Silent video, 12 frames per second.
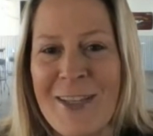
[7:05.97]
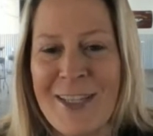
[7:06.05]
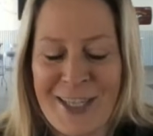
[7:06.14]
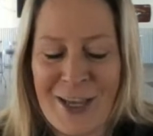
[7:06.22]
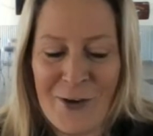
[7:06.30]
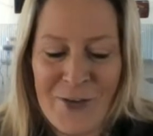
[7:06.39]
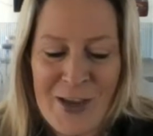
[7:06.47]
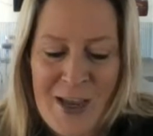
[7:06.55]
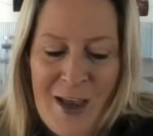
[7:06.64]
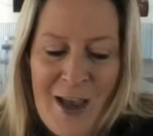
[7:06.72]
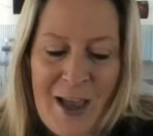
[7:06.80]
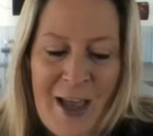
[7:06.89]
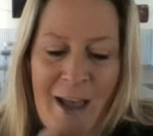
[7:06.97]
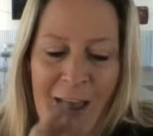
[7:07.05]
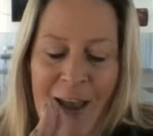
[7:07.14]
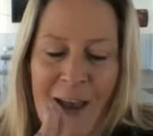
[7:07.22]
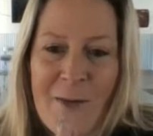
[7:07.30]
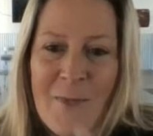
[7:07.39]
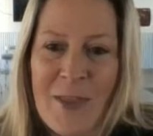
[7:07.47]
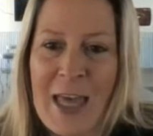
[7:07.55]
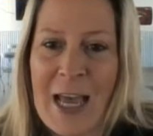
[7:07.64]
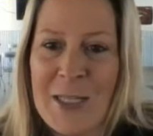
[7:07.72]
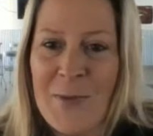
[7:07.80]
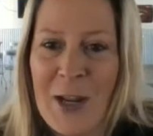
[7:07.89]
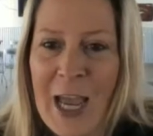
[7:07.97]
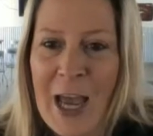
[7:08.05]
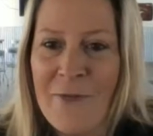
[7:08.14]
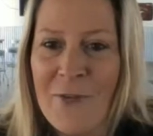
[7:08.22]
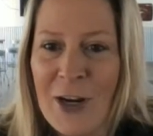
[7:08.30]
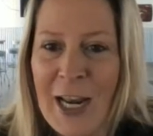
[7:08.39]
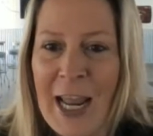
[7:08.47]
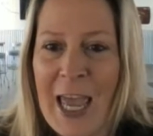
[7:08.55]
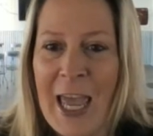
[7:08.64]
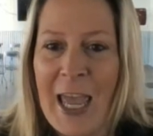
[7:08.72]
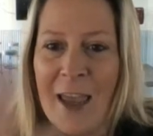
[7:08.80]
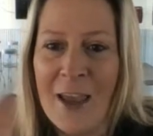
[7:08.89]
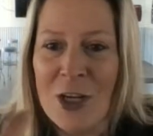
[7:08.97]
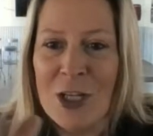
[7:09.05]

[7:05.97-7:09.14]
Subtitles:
So that's what I got for today.